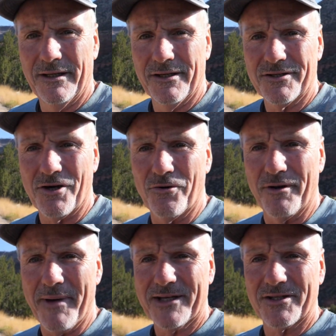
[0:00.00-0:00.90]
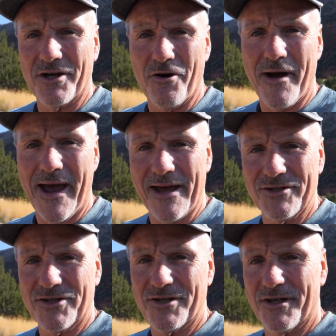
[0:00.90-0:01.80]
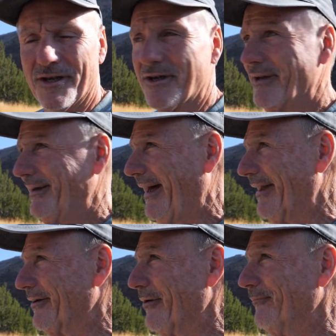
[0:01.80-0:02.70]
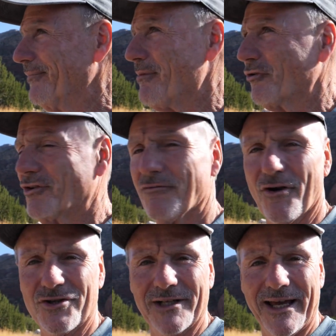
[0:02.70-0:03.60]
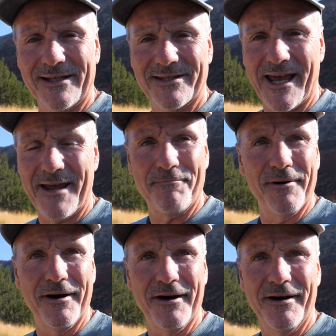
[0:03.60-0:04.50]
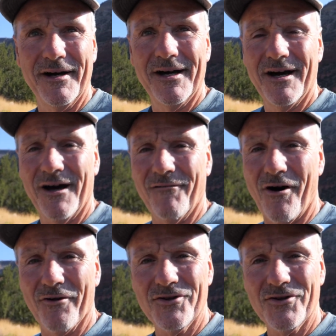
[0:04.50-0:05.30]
So New Mexico has, I don't know, the most diverse landscape of all